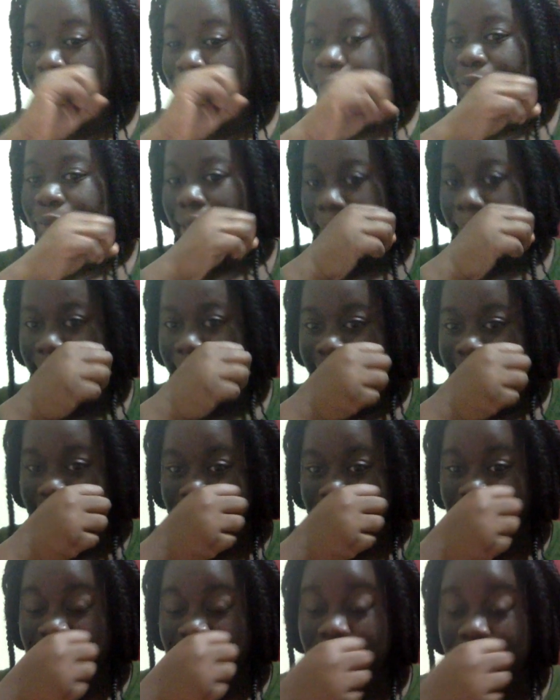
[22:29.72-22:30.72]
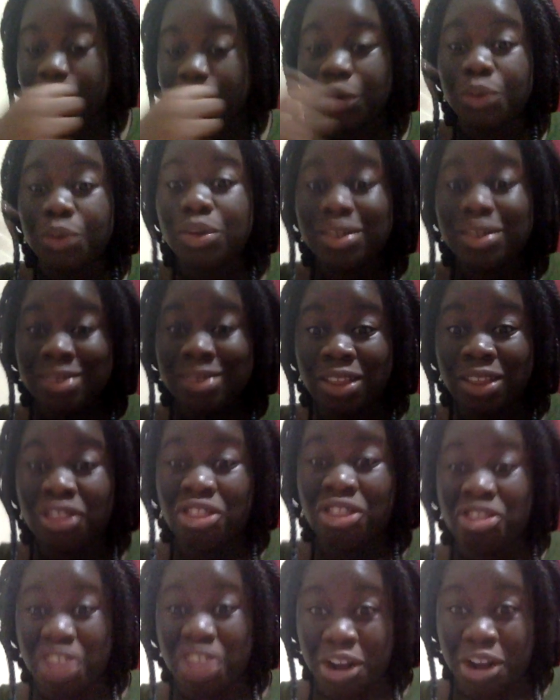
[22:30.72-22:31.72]
am going to send you to
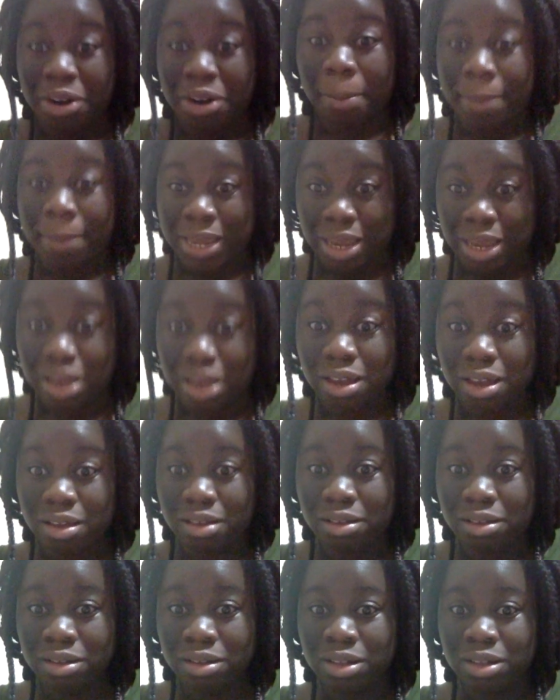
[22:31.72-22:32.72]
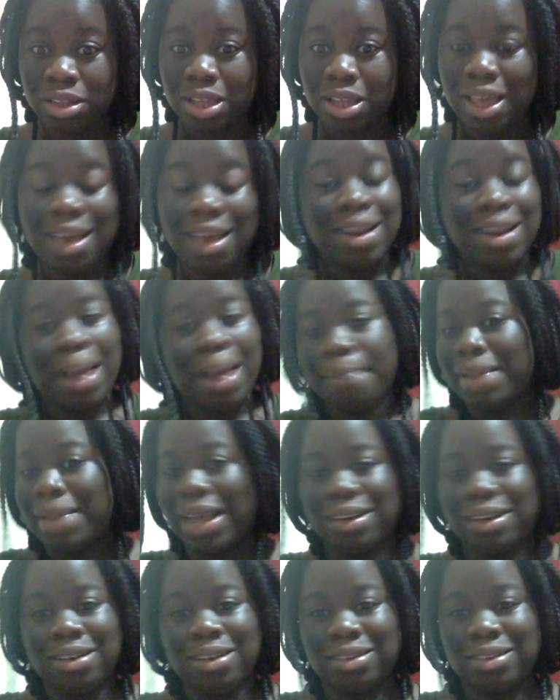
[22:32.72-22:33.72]
therapy, and I'm
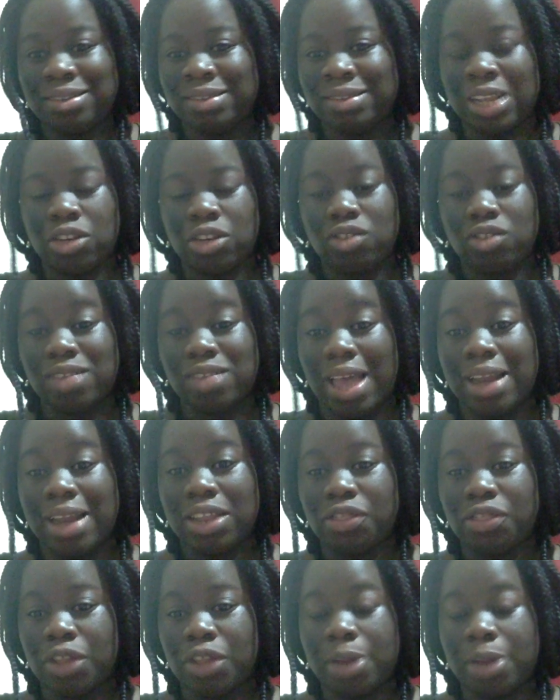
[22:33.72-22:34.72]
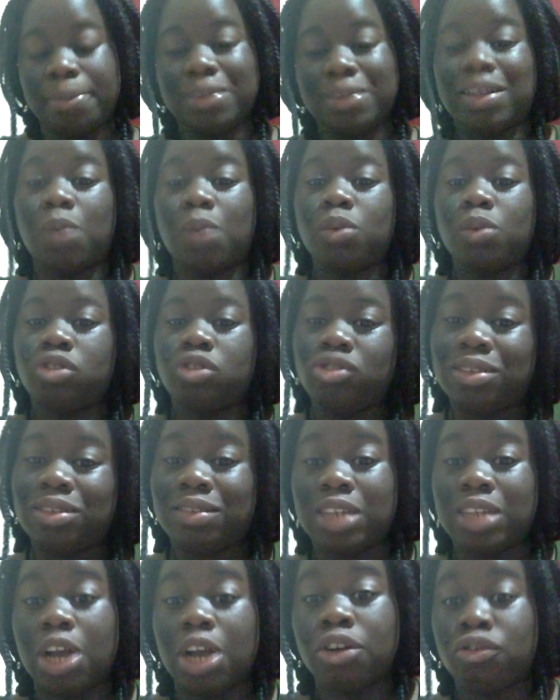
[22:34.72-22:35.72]
not going to send you to any therapist. I want you to
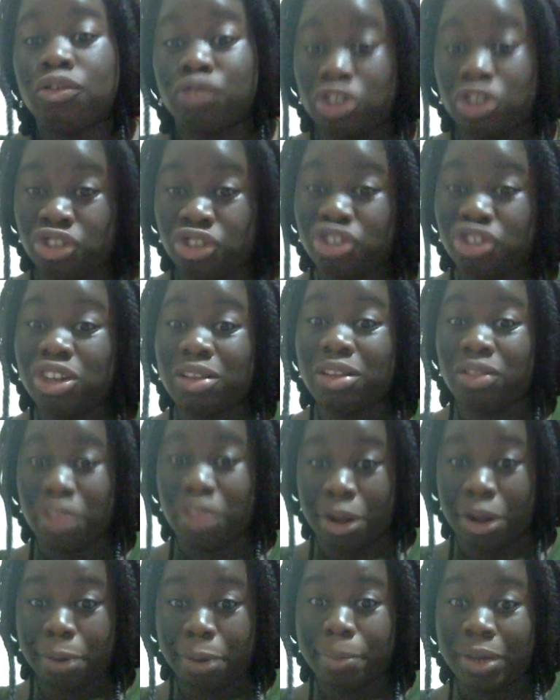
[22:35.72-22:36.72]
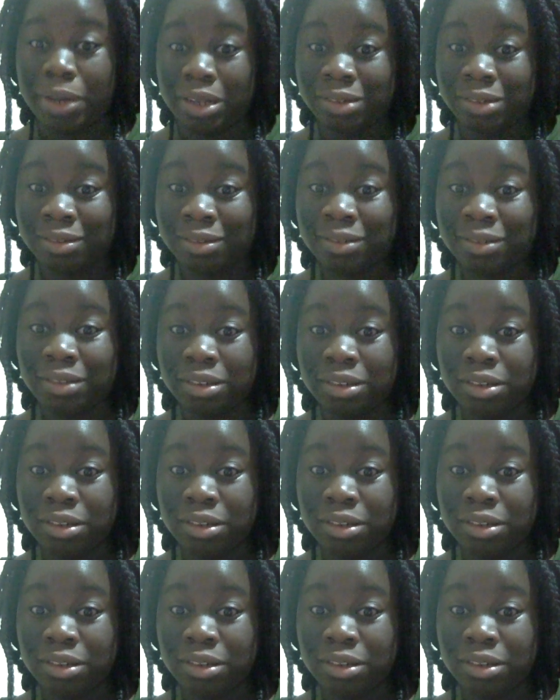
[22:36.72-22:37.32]
see a Christian therapist,